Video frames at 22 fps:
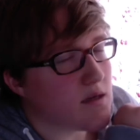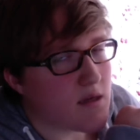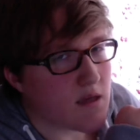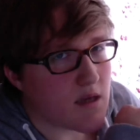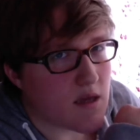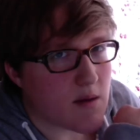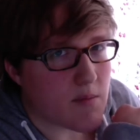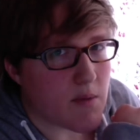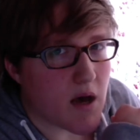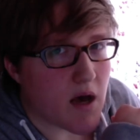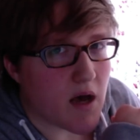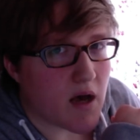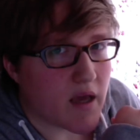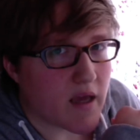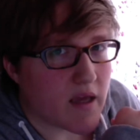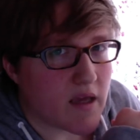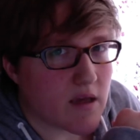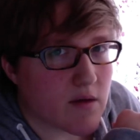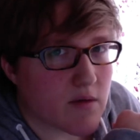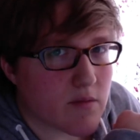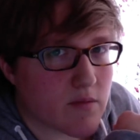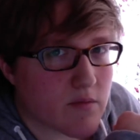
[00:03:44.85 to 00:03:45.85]
Am
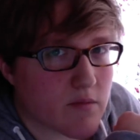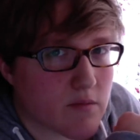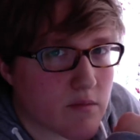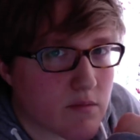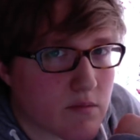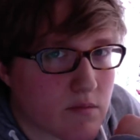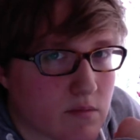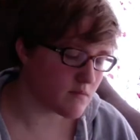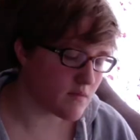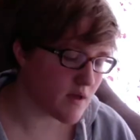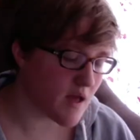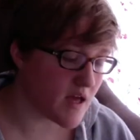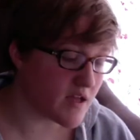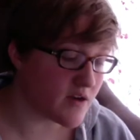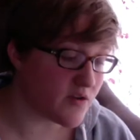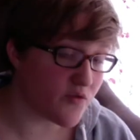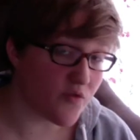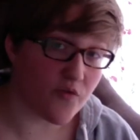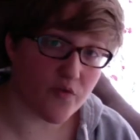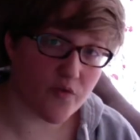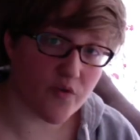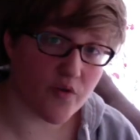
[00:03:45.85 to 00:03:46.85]
I? And
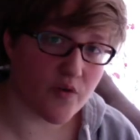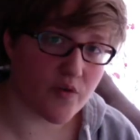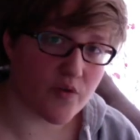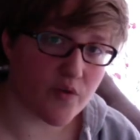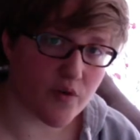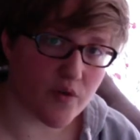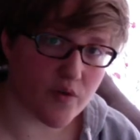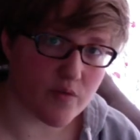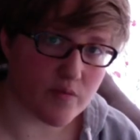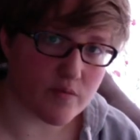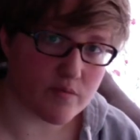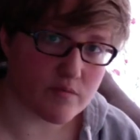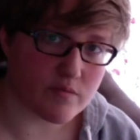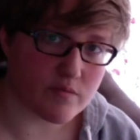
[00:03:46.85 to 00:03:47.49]
further,